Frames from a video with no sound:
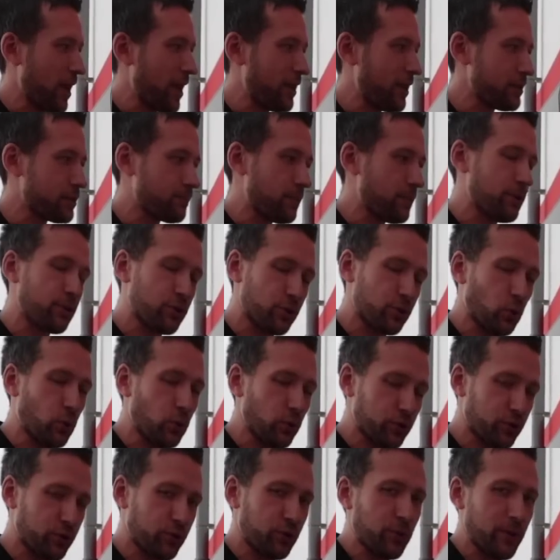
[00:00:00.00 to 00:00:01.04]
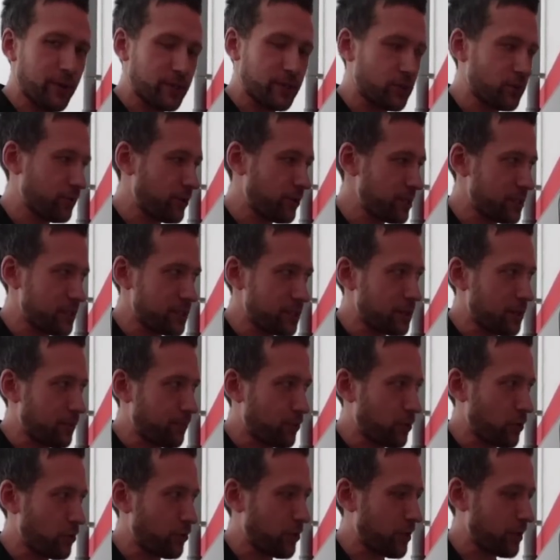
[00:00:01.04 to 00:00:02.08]
it's been thought through. This isn't a
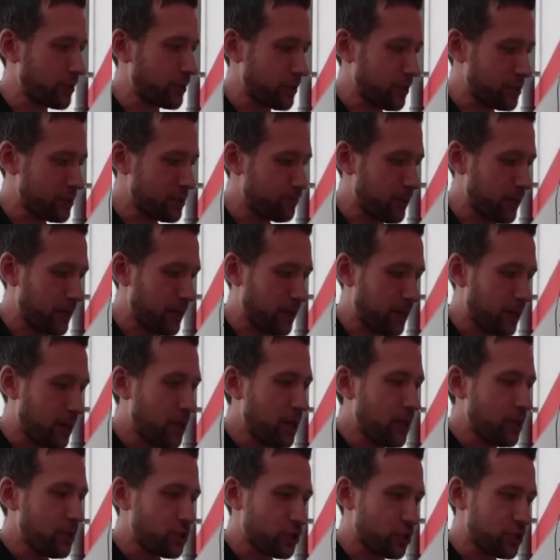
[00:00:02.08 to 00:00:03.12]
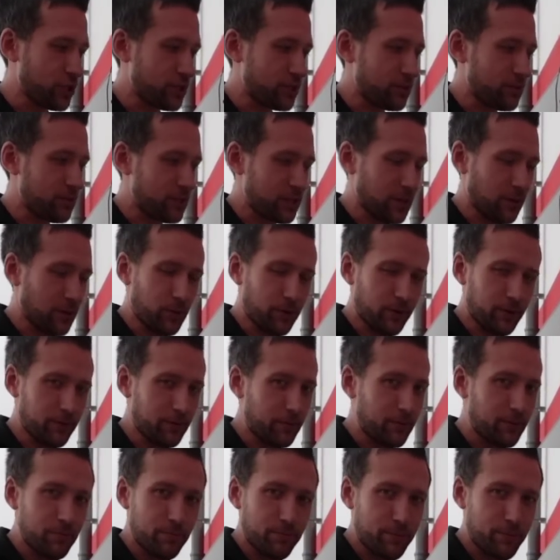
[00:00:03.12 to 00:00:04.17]
product that's been just
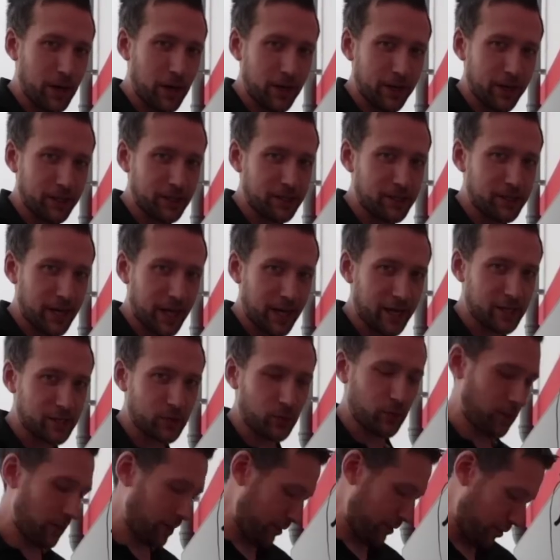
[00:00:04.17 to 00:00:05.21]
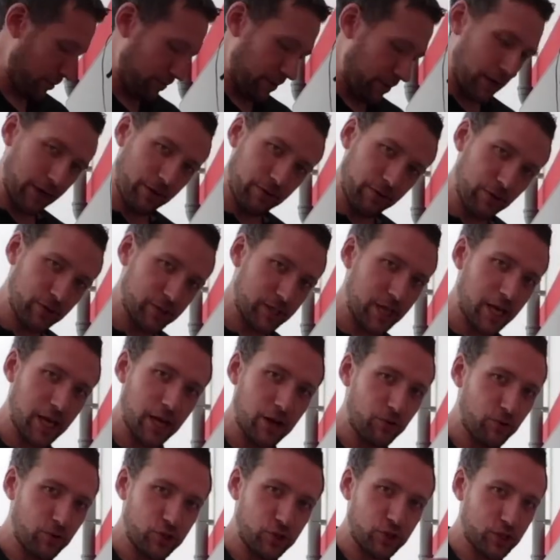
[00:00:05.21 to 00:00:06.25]
someone behind a desk with a load of biros
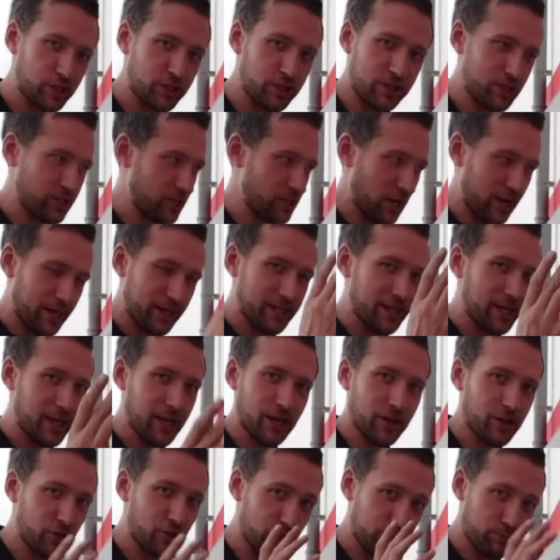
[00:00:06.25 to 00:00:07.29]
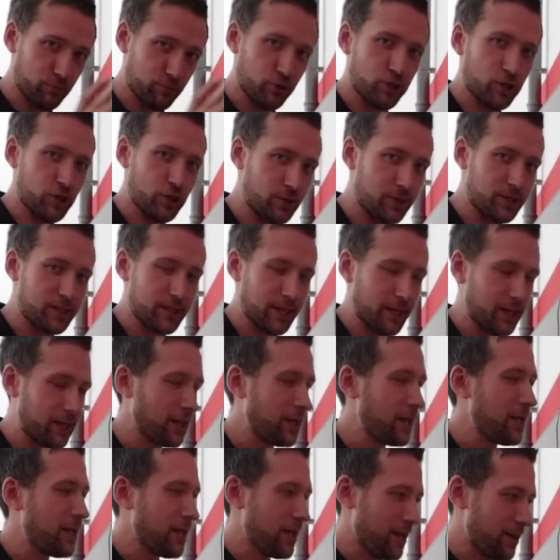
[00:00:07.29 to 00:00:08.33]
here who's just designed it and just produced it.
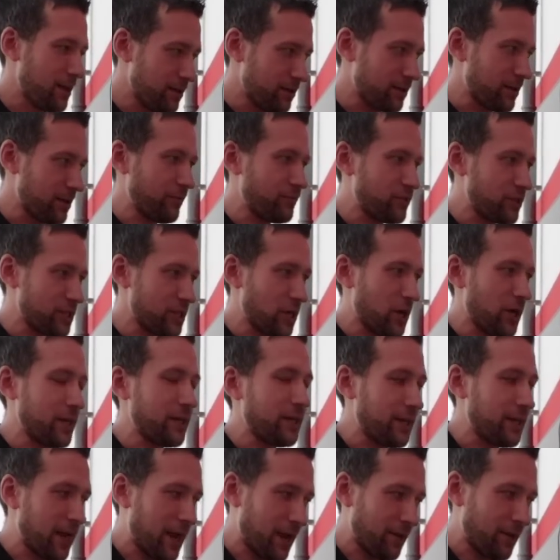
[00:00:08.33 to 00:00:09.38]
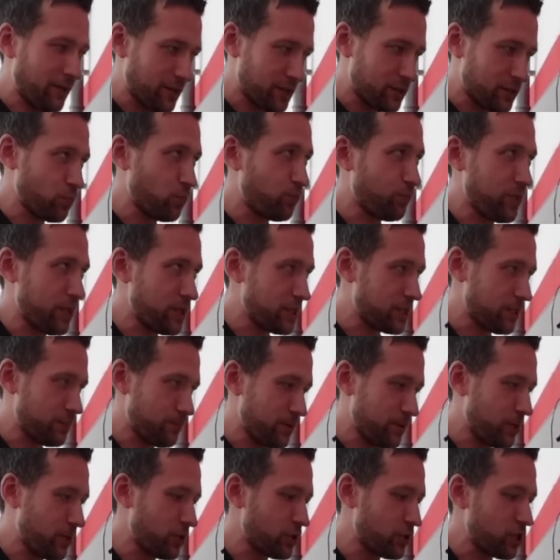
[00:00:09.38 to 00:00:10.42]
They've designed it, and this has
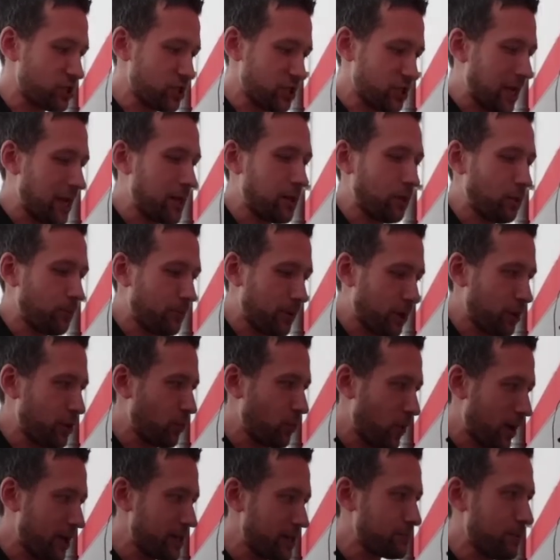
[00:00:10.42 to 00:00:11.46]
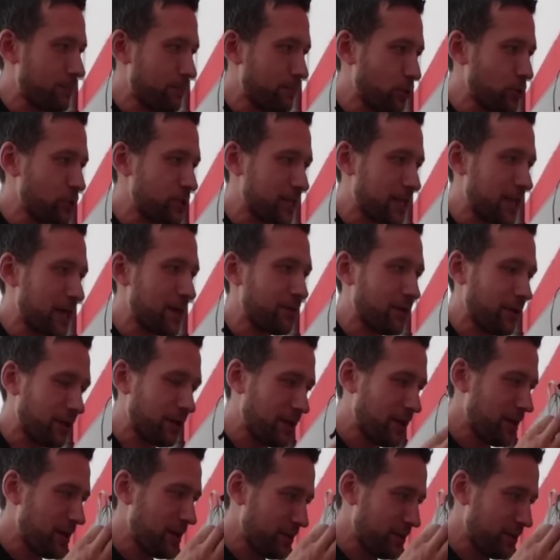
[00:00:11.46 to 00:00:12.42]
been, you can just tell by the way it's been put together,